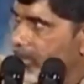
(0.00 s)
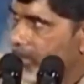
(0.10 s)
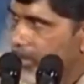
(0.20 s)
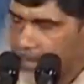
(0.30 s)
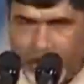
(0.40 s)

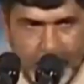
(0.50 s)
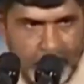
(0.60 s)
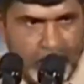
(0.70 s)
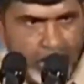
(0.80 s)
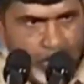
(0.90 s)
Sir,
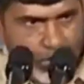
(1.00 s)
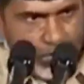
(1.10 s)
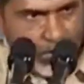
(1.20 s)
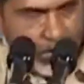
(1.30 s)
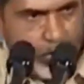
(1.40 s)
here I
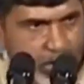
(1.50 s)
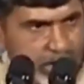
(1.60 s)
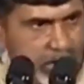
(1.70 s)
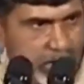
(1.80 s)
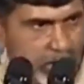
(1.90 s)
want to give
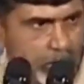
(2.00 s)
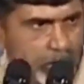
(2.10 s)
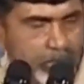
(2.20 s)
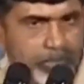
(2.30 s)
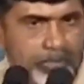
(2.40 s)
one thought to
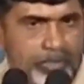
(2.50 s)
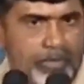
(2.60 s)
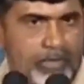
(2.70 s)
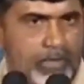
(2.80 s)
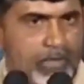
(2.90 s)
you.
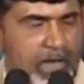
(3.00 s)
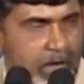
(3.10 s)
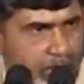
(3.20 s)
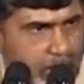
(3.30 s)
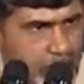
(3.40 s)

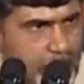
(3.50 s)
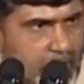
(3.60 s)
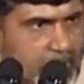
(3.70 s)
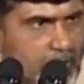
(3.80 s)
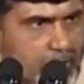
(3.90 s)
As on
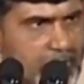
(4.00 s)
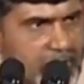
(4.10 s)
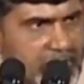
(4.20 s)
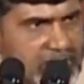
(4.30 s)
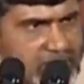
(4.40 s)
today, you have
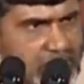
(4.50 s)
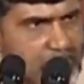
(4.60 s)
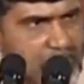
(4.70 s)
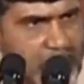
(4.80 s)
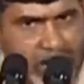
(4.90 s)
done
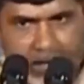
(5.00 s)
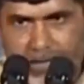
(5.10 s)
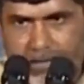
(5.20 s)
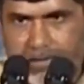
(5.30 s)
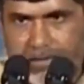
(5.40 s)
extremely well
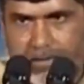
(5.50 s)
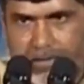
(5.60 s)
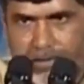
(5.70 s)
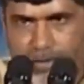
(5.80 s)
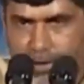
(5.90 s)

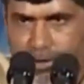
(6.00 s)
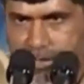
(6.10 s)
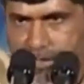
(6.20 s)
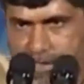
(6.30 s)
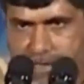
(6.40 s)
for
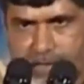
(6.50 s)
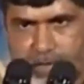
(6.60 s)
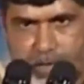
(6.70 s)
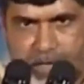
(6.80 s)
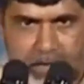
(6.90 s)
United States
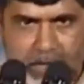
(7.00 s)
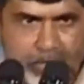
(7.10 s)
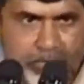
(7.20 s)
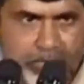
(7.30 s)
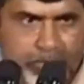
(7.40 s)
of America.
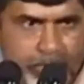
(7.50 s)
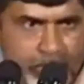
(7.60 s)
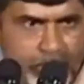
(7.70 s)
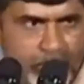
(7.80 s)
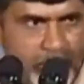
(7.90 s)

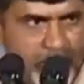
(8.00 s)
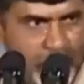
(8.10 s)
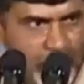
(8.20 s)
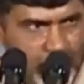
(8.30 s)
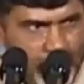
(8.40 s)

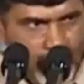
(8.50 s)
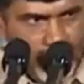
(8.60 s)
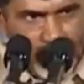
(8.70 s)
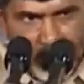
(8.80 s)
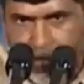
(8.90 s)
You are no
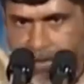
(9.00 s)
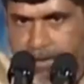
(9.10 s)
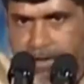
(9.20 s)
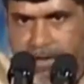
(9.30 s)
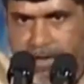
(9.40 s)
more a
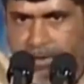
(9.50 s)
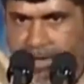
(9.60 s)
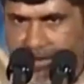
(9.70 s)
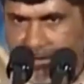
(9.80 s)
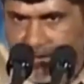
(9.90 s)

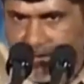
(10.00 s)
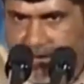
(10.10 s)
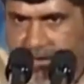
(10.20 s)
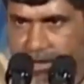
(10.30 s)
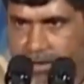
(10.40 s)
American
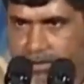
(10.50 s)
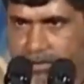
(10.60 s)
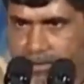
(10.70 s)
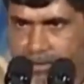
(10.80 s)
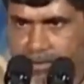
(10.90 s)
citizen
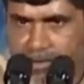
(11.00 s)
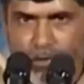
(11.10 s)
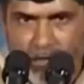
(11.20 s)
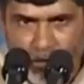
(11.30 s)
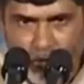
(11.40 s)
now.
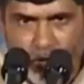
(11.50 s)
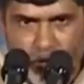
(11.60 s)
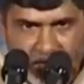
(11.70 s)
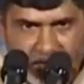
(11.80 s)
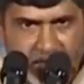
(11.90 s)
You are a
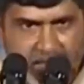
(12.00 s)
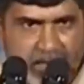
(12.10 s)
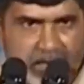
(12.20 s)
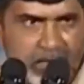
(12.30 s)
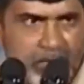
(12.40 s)
global
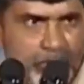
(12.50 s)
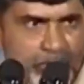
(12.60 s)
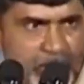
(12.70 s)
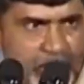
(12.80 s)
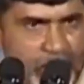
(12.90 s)
citizen.
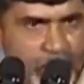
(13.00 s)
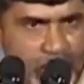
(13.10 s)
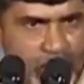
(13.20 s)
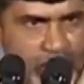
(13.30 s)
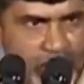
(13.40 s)
Now
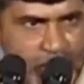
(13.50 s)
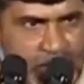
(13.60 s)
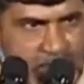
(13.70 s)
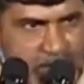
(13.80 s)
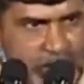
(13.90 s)
I am
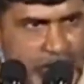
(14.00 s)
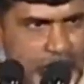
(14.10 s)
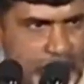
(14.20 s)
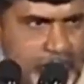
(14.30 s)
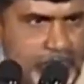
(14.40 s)
requesting you